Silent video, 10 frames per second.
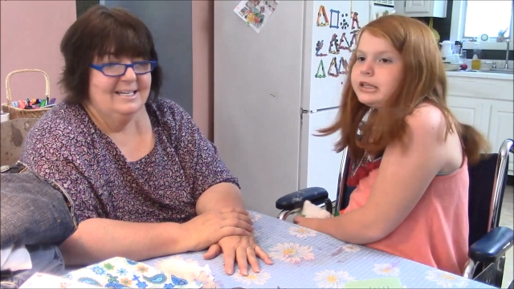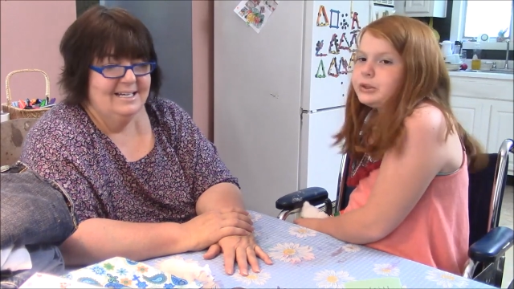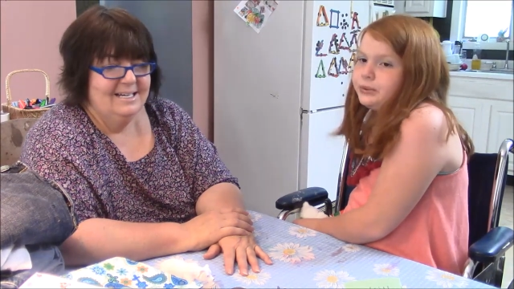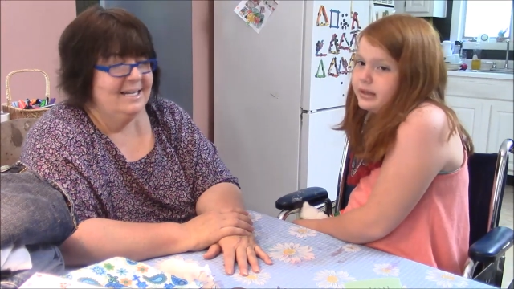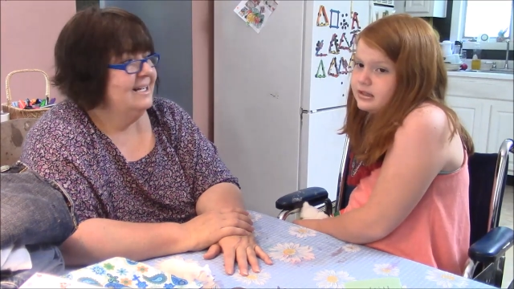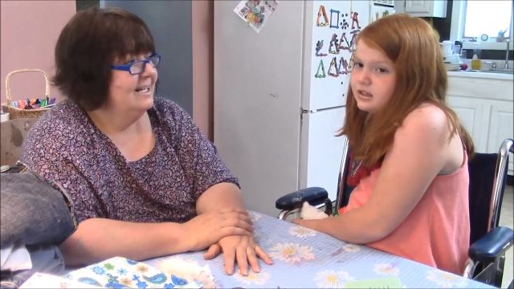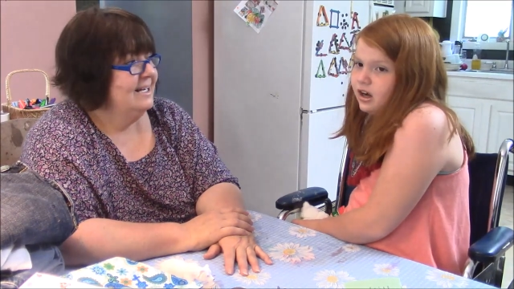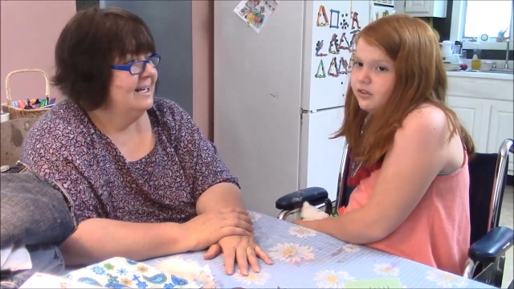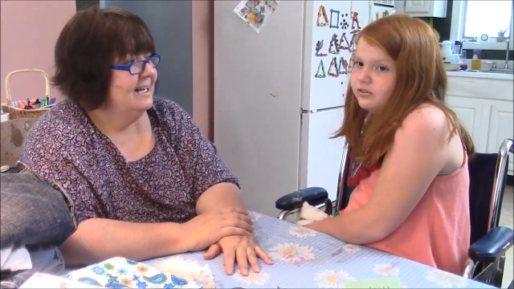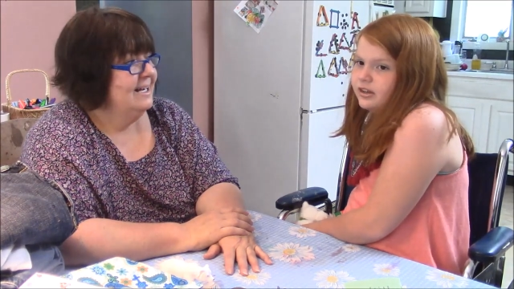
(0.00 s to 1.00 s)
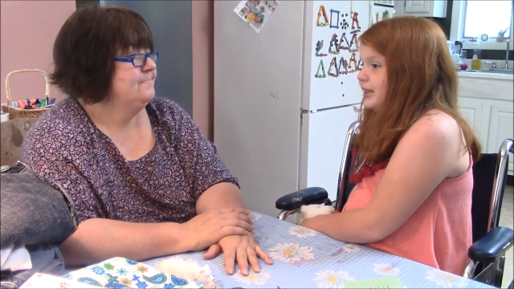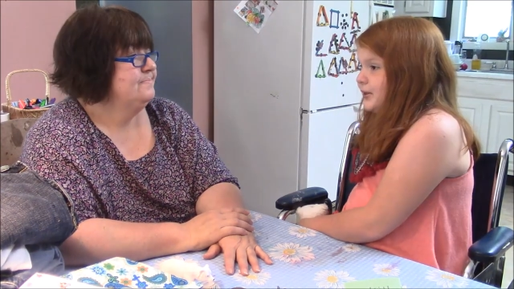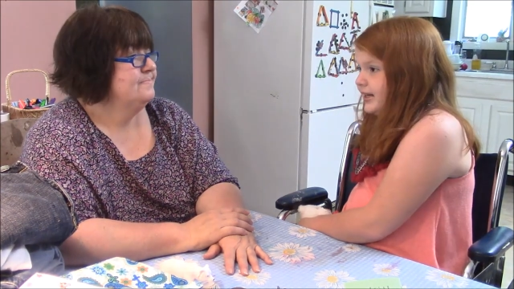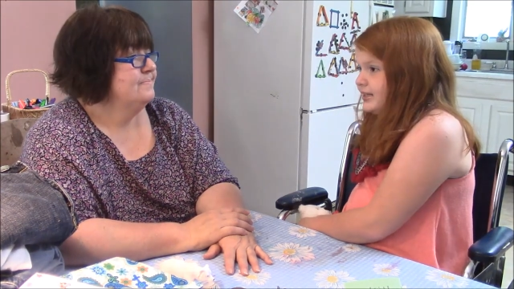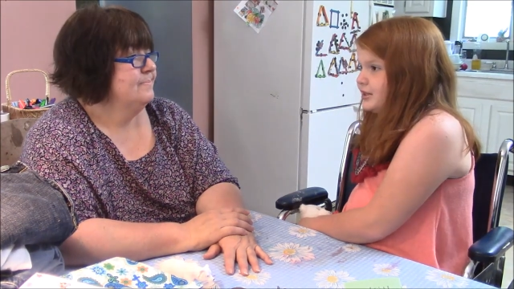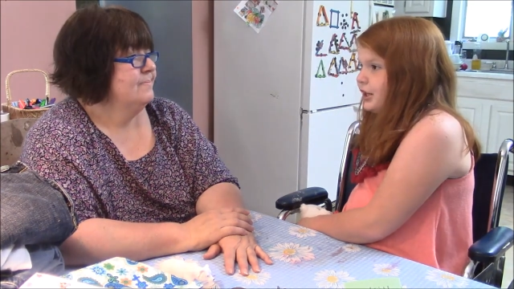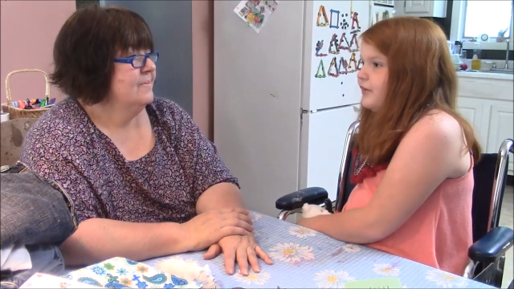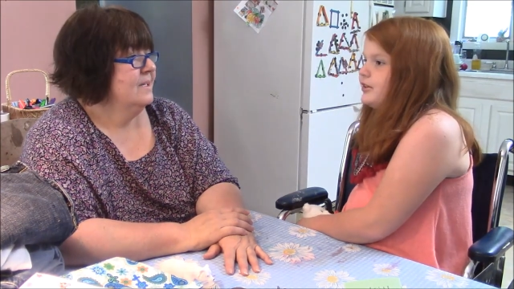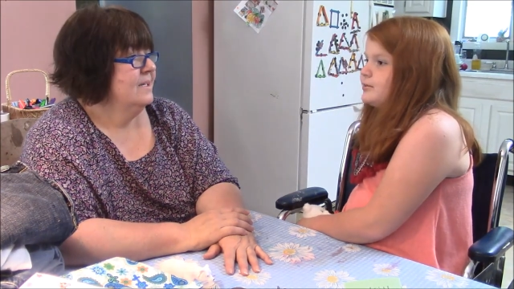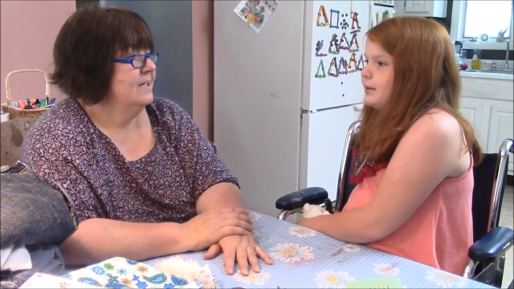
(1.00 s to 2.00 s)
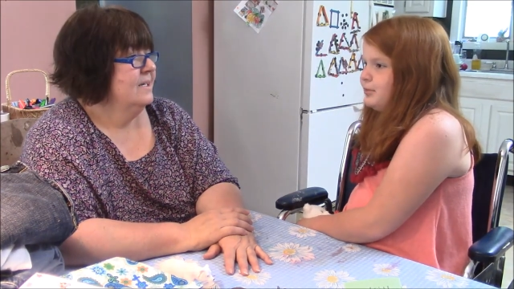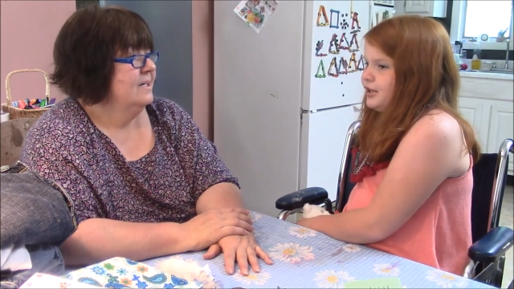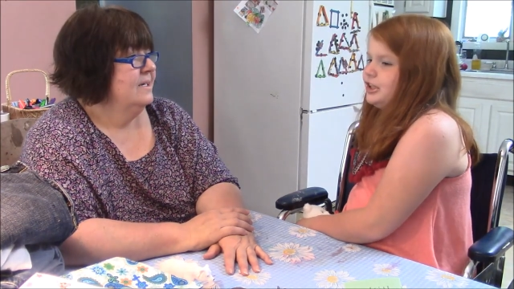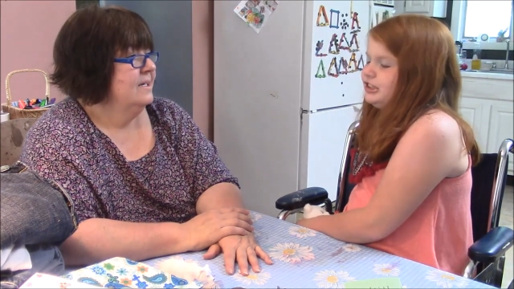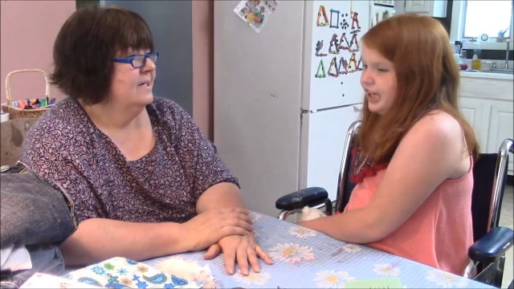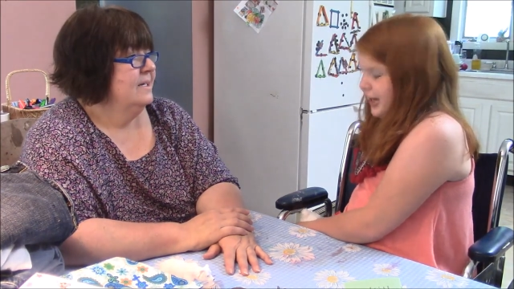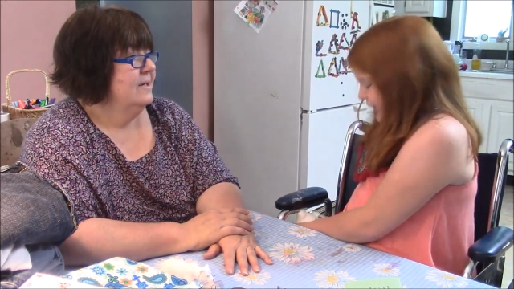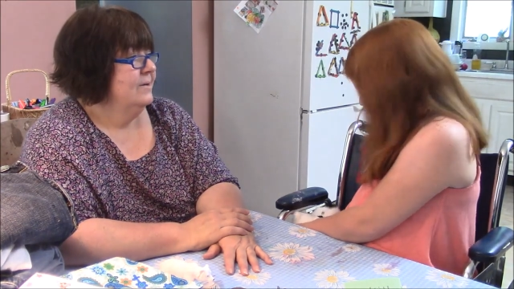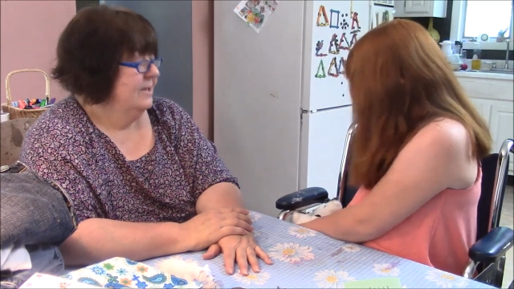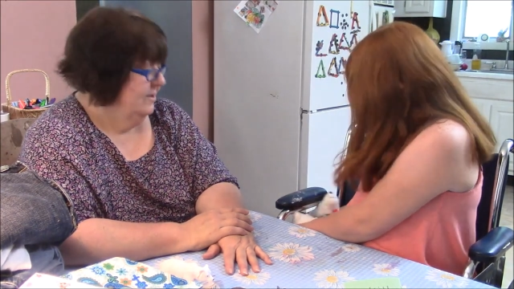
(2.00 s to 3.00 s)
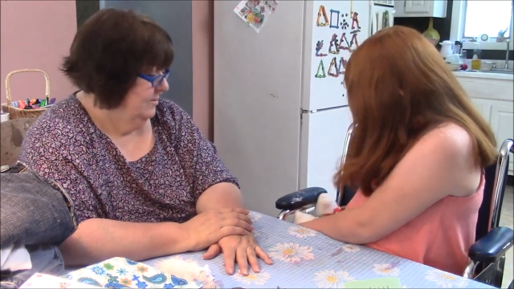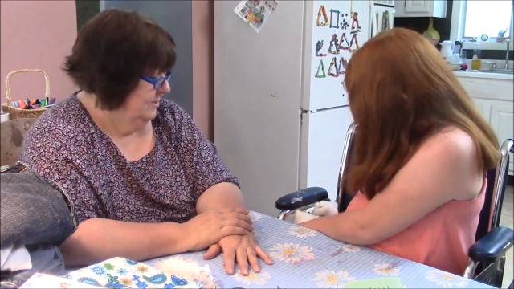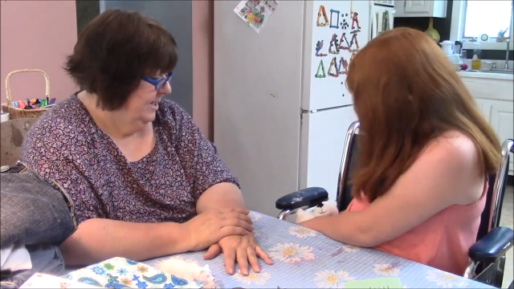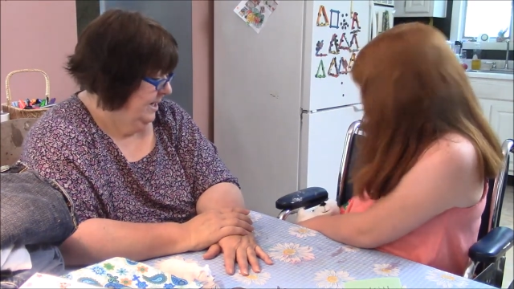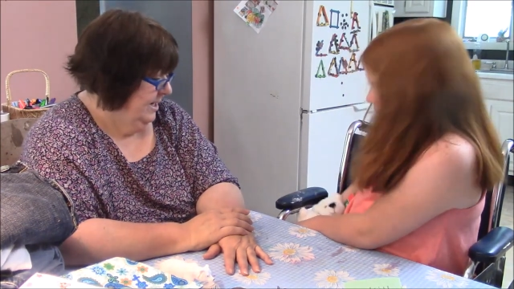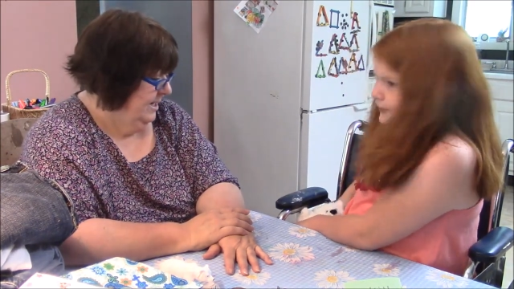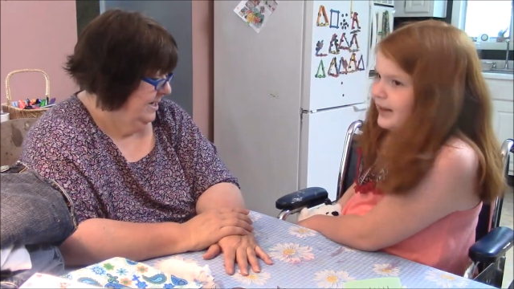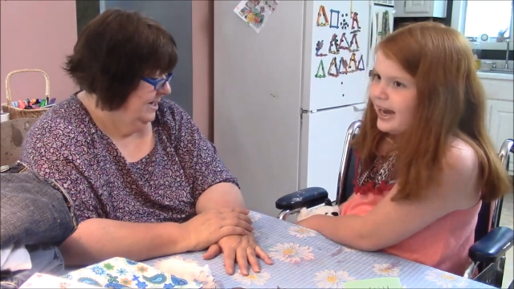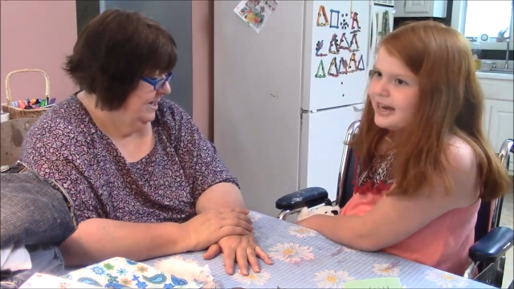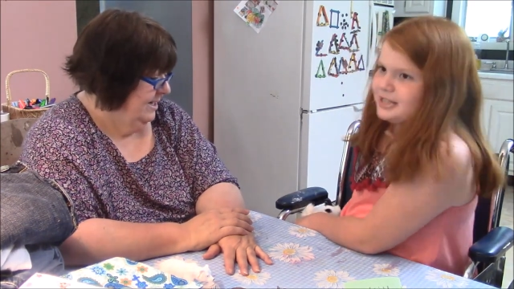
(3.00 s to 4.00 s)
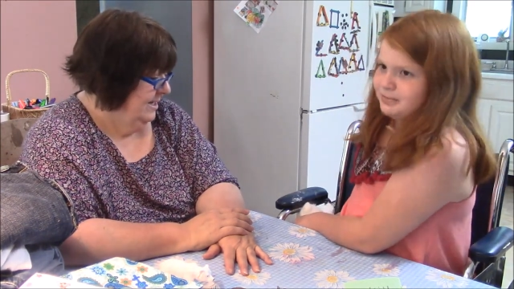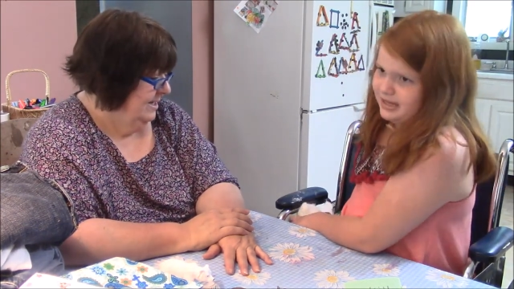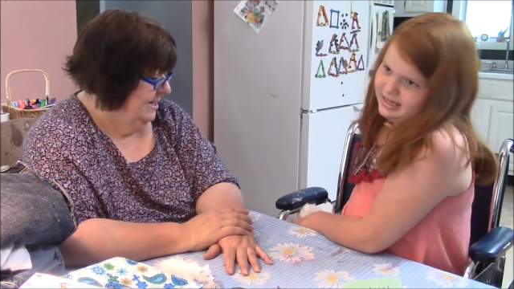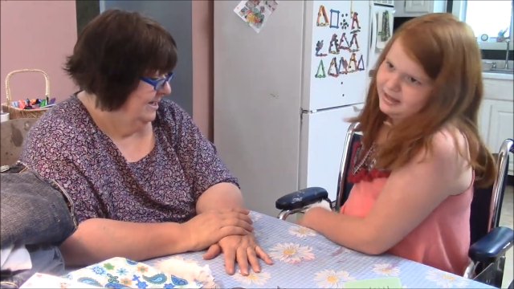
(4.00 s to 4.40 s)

Speaker 1: green scarf. Green scarf is my brother Jared. Okay. And the red is me.